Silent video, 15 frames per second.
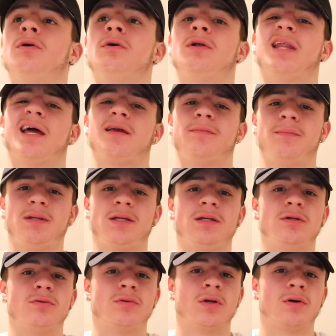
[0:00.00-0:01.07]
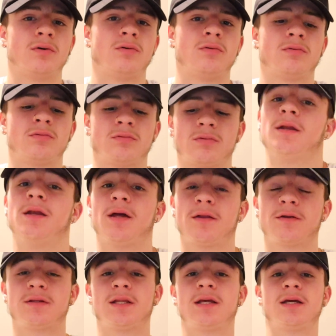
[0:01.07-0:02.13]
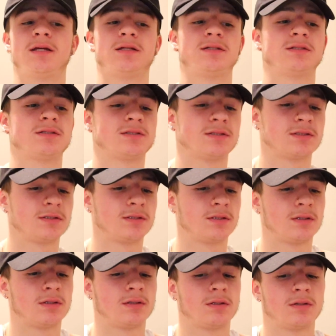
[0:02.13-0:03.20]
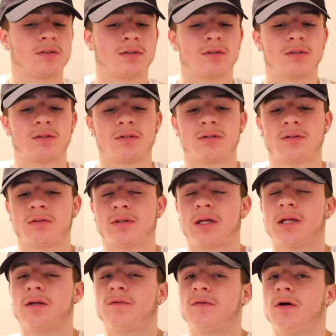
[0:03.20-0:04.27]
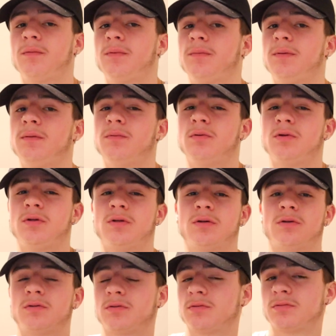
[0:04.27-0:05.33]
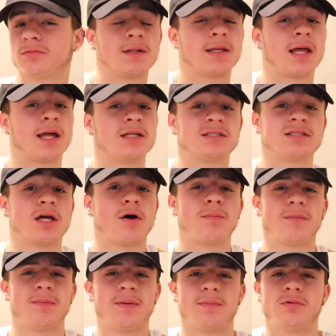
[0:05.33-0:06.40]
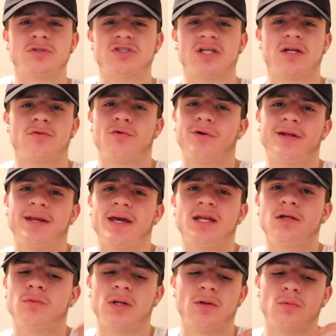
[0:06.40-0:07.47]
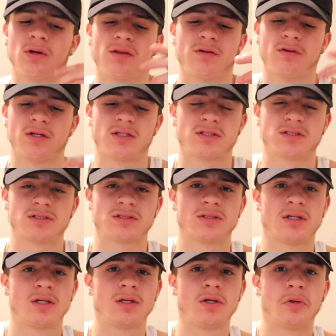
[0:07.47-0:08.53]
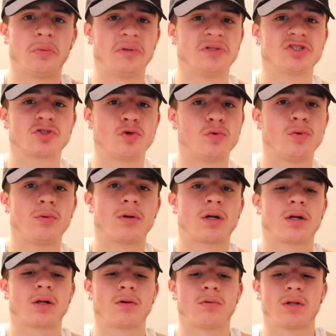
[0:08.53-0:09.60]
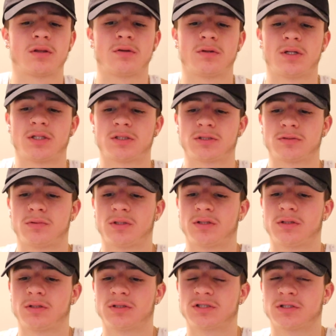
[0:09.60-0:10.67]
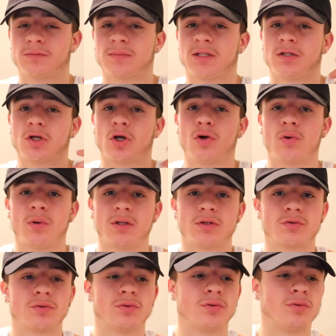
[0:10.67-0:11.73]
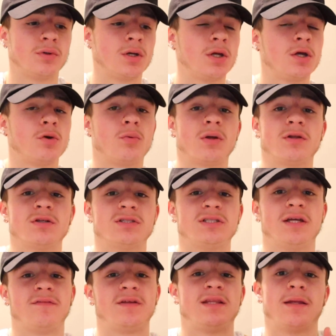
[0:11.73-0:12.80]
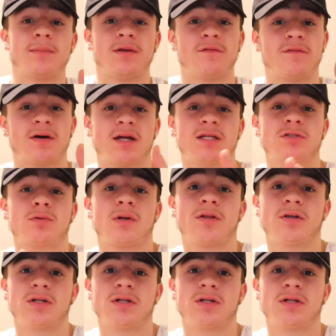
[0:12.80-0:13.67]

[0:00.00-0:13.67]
like me, you know. Another thing is I love helping people, you know. Just helping people in general in any way, whether it's with schoolwork, whether it's with something they're going through, whether it's giving them advice, whether